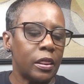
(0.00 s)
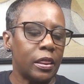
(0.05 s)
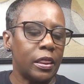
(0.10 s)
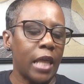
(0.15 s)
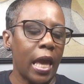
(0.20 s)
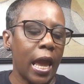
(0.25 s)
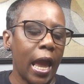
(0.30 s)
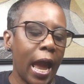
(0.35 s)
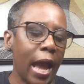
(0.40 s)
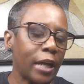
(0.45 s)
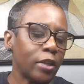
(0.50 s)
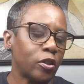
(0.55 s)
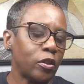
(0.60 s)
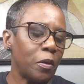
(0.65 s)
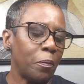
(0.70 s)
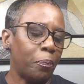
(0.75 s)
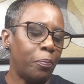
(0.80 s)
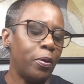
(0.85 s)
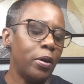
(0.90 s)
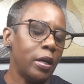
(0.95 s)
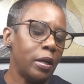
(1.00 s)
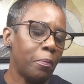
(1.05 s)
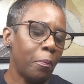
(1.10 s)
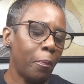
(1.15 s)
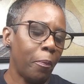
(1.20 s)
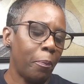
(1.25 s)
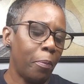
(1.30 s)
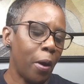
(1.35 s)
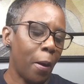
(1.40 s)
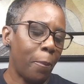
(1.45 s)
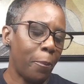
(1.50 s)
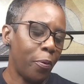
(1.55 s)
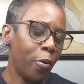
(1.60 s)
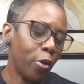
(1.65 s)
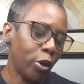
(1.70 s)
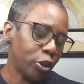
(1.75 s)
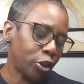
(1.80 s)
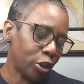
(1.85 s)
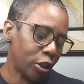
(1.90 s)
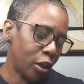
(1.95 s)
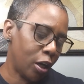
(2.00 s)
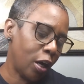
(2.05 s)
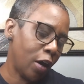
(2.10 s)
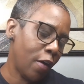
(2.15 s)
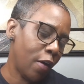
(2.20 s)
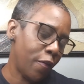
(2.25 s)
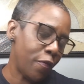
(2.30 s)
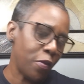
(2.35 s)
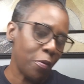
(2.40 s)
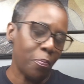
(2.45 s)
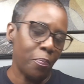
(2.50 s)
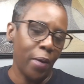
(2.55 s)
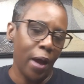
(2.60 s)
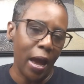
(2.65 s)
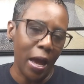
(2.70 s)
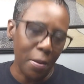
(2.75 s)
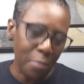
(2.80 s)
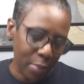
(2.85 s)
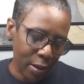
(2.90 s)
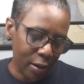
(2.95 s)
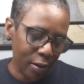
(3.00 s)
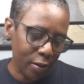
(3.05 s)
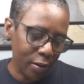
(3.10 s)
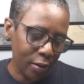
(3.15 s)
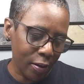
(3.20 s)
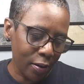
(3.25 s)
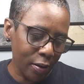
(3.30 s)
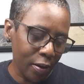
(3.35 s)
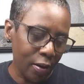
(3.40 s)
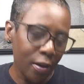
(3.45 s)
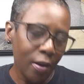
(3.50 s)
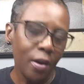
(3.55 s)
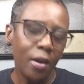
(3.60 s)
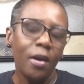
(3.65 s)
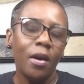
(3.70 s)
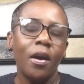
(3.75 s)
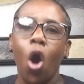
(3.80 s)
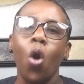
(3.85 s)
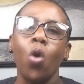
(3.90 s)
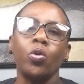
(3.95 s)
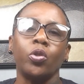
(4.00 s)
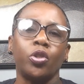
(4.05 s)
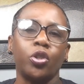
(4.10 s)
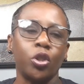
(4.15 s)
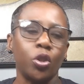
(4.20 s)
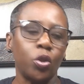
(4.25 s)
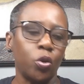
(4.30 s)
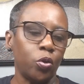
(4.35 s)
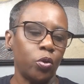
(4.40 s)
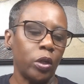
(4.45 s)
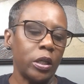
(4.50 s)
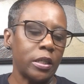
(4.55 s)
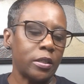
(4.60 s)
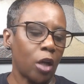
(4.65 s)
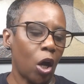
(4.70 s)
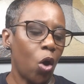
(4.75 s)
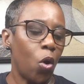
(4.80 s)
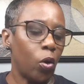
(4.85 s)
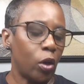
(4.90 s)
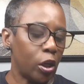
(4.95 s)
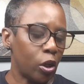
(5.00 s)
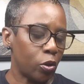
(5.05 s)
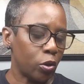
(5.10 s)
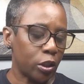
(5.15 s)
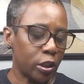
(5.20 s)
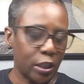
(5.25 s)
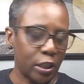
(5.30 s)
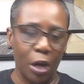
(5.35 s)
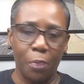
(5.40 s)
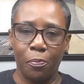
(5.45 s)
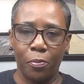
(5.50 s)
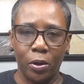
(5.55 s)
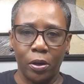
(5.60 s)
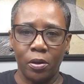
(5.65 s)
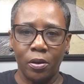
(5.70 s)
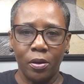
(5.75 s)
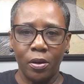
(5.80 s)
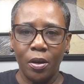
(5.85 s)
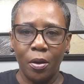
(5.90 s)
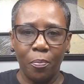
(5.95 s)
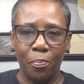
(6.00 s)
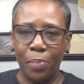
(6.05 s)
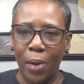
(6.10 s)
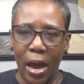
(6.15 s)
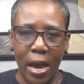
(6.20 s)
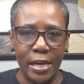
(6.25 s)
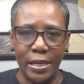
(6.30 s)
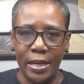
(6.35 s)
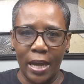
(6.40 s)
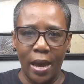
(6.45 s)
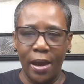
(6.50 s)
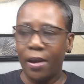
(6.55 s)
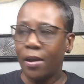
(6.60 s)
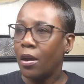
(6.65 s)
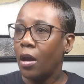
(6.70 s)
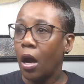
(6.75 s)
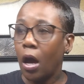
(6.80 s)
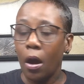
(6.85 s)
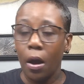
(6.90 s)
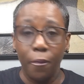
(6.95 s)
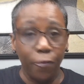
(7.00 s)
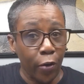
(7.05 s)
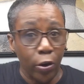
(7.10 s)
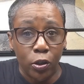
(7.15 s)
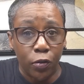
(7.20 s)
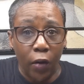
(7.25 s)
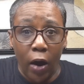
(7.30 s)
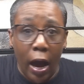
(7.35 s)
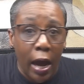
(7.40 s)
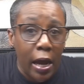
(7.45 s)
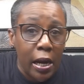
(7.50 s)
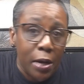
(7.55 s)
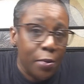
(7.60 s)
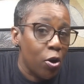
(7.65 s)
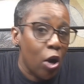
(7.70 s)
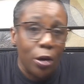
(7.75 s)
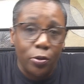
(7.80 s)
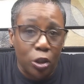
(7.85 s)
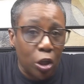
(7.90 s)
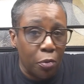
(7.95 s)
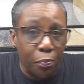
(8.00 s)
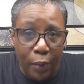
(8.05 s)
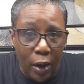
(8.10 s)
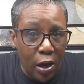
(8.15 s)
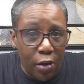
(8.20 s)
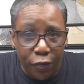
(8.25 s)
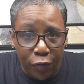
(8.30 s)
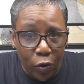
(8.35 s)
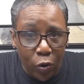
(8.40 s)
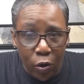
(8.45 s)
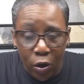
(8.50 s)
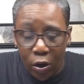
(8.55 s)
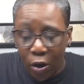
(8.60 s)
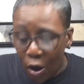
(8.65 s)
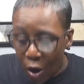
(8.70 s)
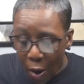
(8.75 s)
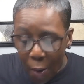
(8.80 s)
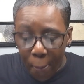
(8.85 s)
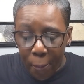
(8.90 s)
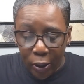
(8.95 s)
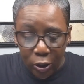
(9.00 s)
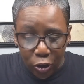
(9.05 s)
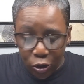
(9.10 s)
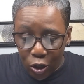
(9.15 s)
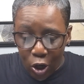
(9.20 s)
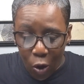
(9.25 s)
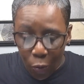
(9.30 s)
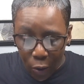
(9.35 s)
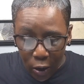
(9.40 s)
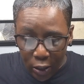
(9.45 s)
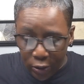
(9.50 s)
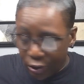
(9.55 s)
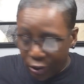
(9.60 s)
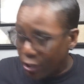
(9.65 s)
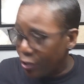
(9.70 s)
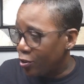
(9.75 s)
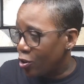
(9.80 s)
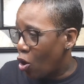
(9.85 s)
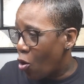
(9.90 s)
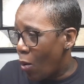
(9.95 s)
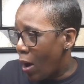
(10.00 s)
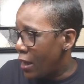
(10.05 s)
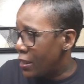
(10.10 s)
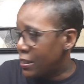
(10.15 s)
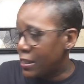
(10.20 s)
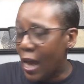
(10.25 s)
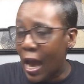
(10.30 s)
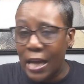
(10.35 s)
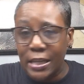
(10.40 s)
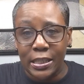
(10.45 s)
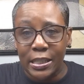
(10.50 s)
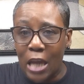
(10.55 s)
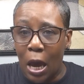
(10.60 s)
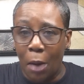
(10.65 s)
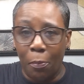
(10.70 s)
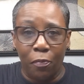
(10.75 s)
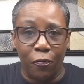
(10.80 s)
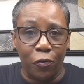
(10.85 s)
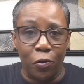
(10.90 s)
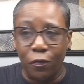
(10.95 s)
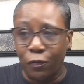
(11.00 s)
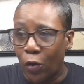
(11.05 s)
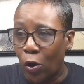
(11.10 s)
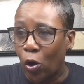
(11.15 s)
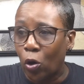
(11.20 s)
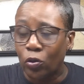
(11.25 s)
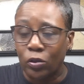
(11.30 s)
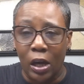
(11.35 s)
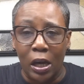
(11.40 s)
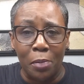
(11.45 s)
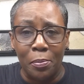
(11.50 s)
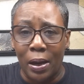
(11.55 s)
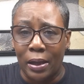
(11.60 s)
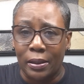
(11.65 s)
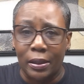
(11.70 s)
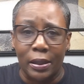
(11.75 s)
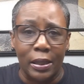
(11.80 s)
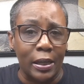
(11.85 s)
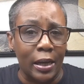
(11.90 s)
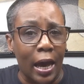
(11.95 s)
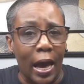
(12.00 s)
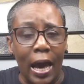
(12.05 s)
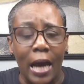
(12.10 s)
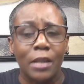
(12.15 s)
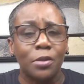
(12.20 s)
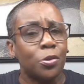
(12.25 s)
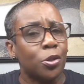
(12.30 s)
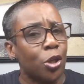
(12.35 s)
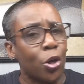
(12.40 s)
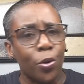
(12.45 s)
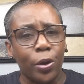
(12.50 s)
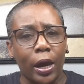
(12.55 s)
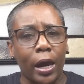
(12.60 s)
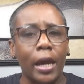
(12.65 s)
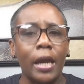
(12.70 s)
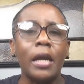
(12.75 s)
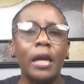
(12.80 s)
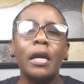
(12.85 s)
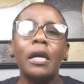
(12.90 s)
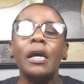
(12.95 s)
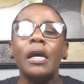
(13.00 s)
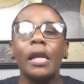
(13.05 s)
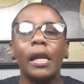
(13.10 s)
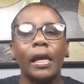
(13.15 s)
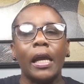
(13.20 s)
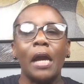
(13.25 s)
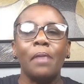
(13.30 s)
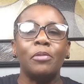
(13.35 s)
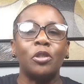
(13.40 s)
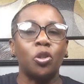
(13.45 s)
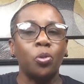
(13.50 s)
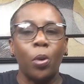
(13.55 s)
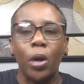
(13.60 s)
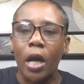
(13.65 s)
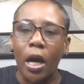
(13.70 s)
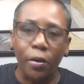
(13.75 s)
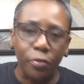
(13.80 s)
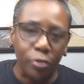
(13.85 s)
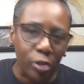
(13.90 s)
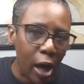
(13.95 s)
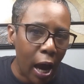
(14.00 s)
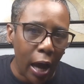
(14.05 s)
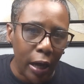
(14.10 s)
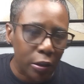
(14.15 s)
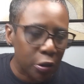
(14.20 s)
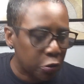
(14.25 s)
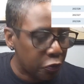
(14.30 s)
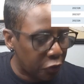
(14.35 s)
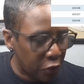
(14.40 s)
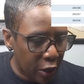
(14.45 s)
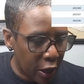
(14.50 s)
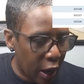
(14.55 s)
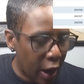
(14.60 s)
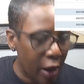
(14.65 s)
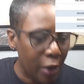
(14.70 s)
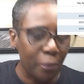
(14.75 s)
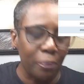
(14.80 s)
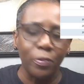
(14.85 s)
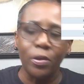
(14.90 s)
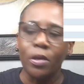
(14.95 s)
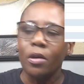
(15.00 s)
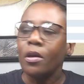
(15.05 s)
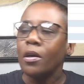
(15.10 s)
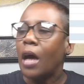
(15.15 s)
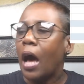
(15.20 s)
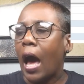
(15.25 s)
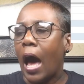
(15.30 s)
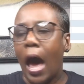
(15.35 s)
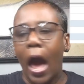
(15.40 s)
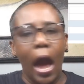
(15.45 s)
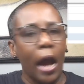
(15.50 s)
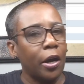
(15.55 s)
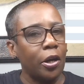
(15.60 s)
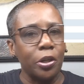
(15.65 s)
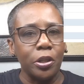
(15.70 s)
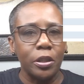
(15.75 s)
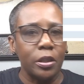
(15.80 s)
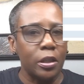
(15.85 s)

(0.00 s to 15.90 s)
they actually put a portion of the payment onto its own little separate payday. And first of all, I didn't even know I was getting paid for it. But you know what? Just to go outside, snap a few photos, I didn't even have to leave the house, was okay. They gave me $12 for that. I